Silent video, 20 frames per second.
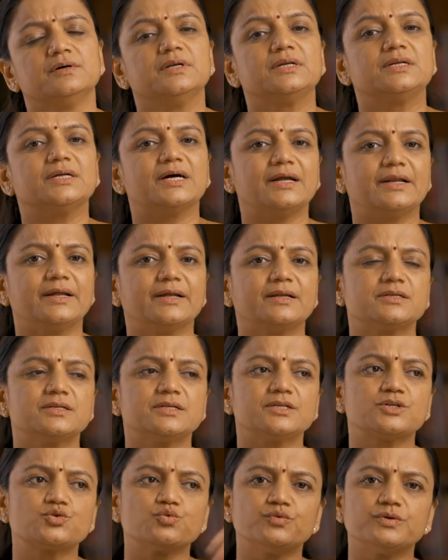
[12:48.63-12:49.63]

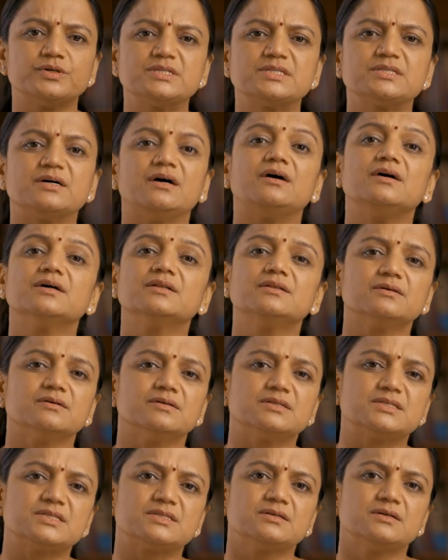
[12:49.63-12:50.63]
directed towards
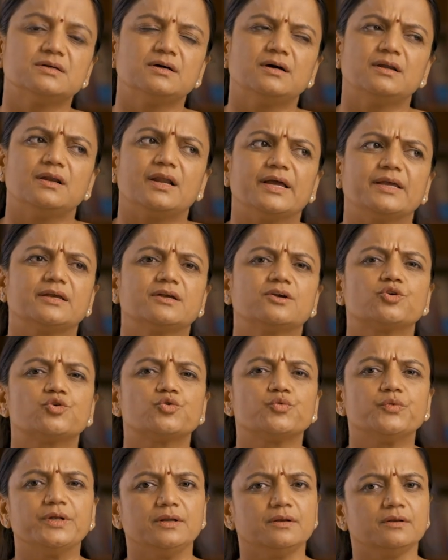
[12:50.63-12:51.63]
others like
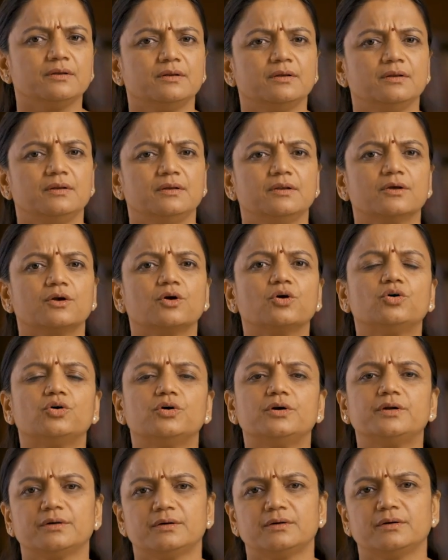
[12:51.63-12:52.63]
cruel,
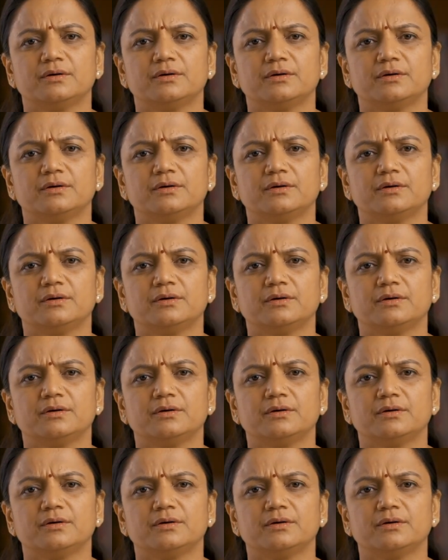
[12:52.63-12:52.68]
good,